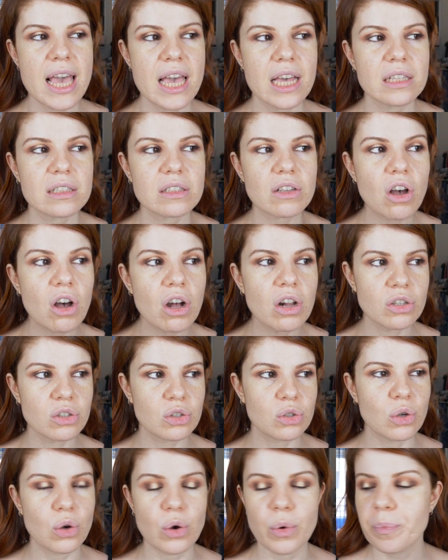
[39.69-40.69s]
It's
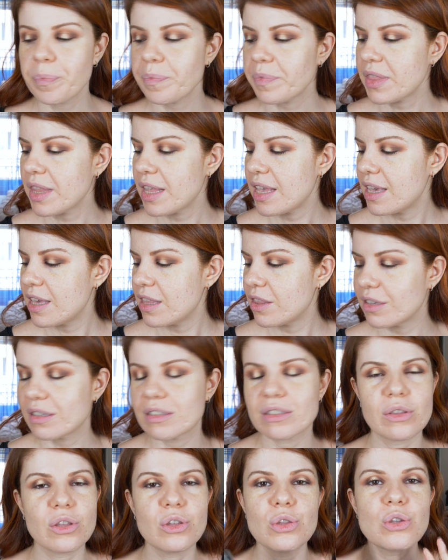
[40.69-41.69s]
also
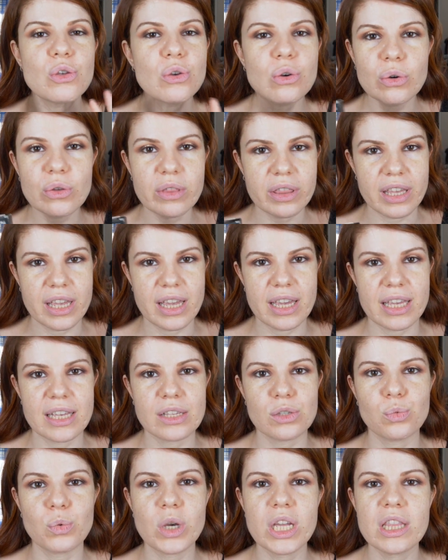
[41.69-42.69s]
the new thing
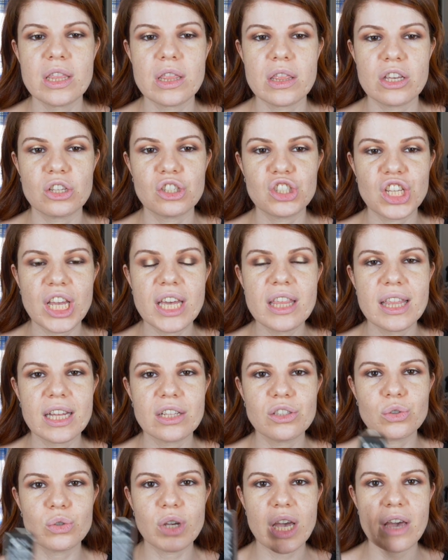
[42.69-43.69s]
is when the shade
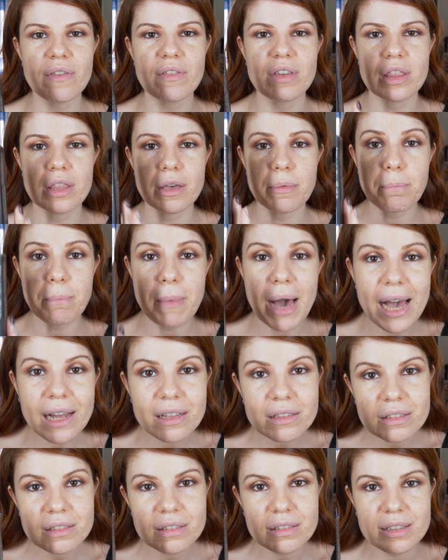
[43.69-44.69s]
that you have in the
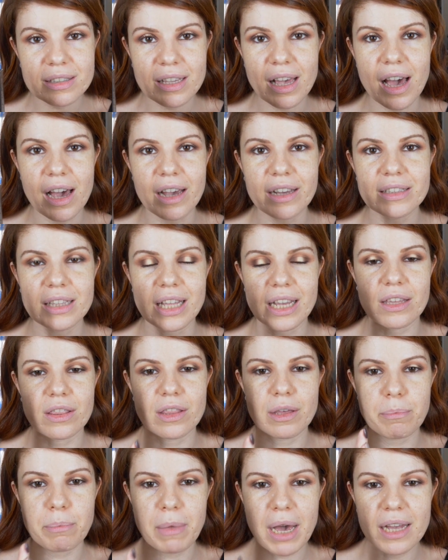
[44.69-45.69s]
matte side, like
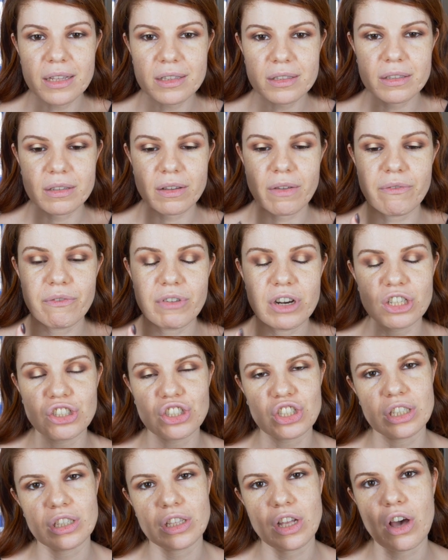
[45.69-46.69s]
the matte
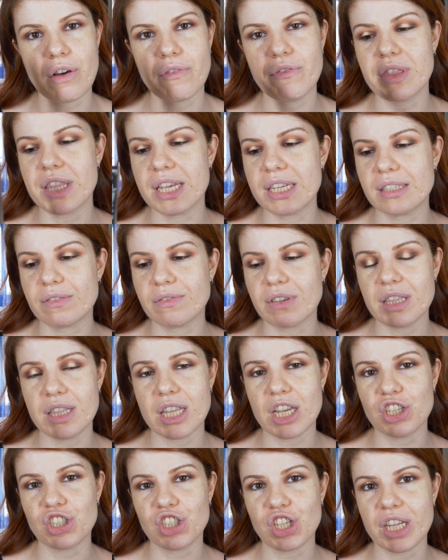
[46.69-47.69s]
version of this
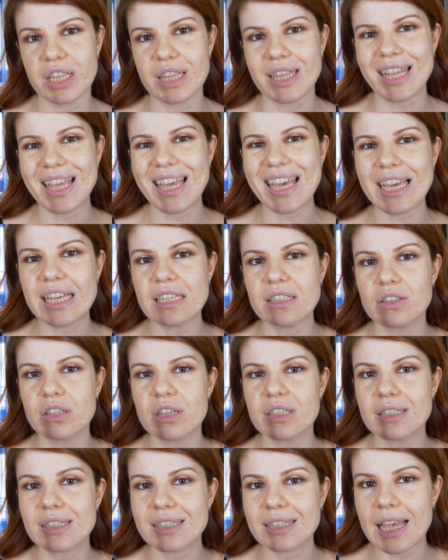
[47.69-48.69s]
foundation, is
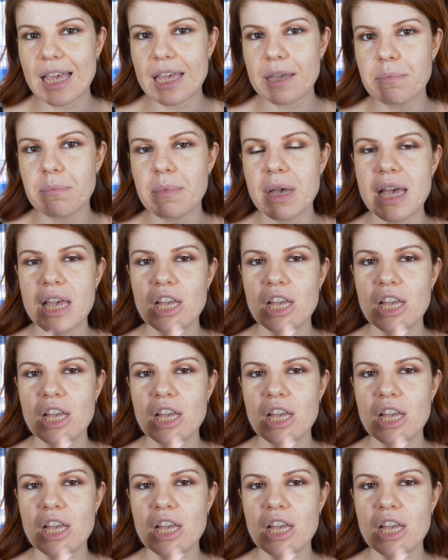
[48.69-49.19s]
the same